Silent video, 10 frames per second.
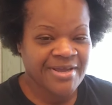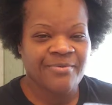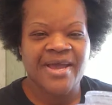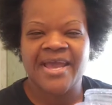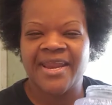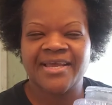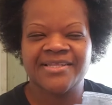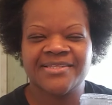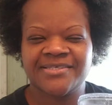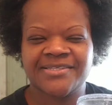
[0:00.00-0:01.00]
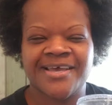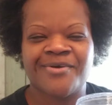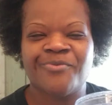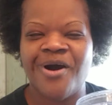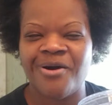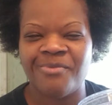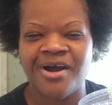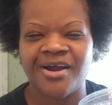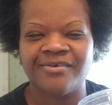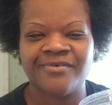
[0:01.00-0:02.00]
But anyway, I get this at
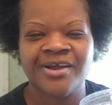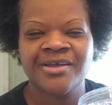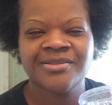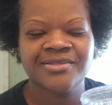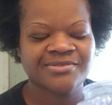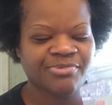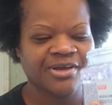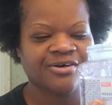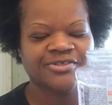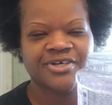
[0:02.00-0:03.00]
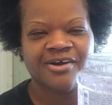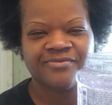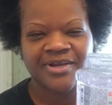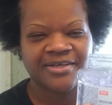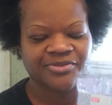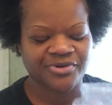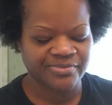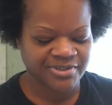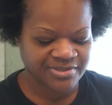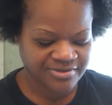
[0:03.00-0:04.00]
Walmart, this big old jar for like
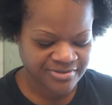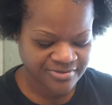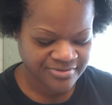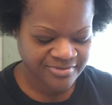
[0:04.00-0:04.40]
$3.